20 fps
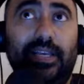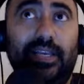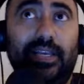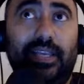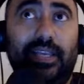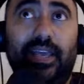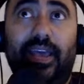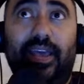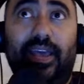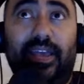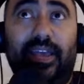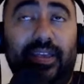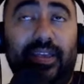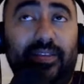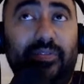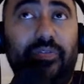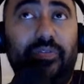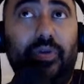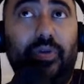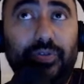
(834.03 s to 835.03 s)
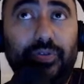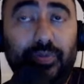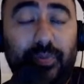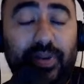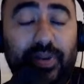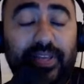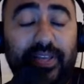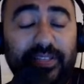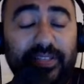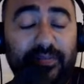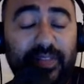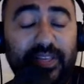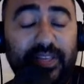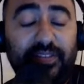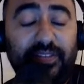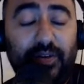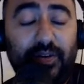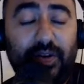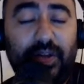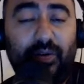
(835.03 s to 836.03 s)
yeah, those players, if they
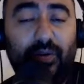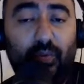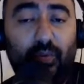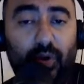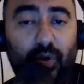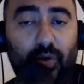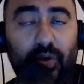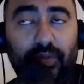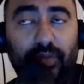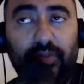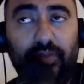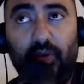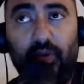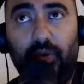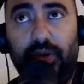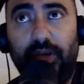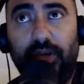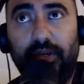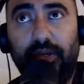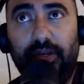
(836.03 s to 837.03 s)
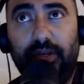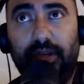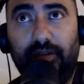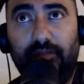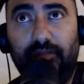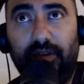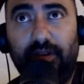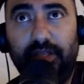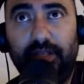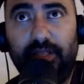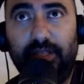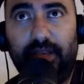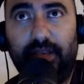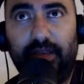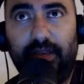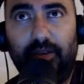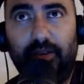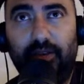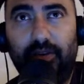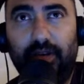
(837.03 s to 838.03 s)
turn out well, I think we can definitely
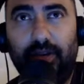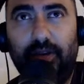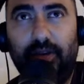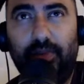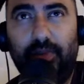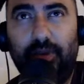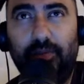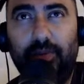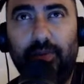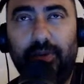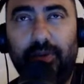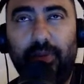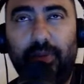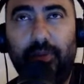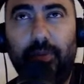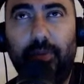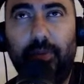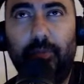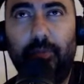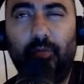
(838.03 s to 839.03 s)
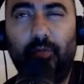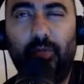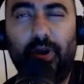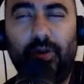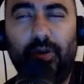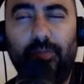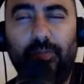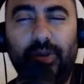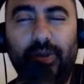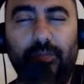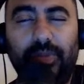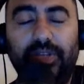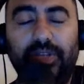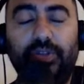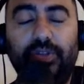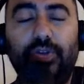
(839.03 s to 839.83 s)
say, okay, maybe maybe we might have been a bit